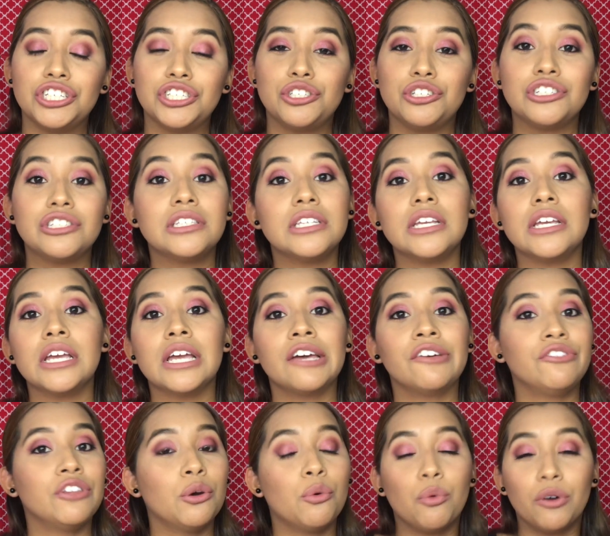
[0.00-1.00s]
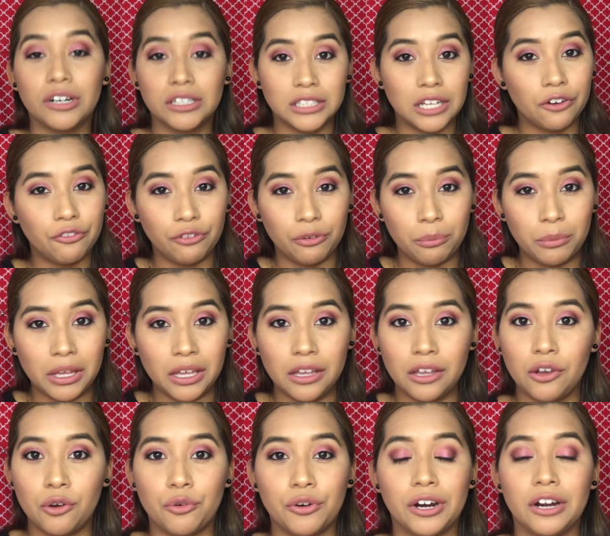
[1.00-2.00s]
just to see if they worked out for
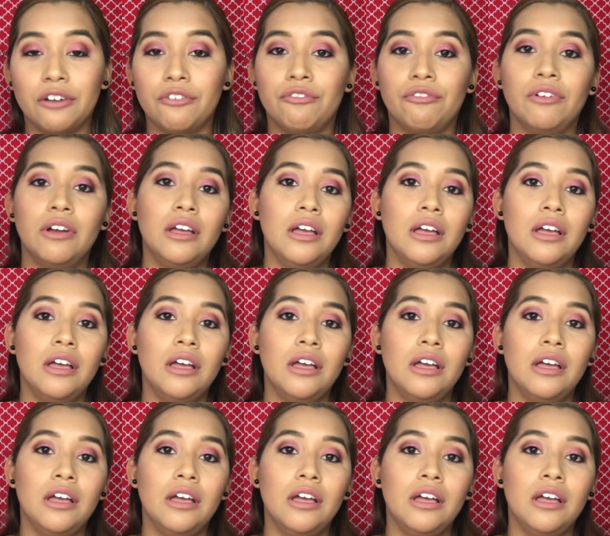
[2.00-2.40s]
me or if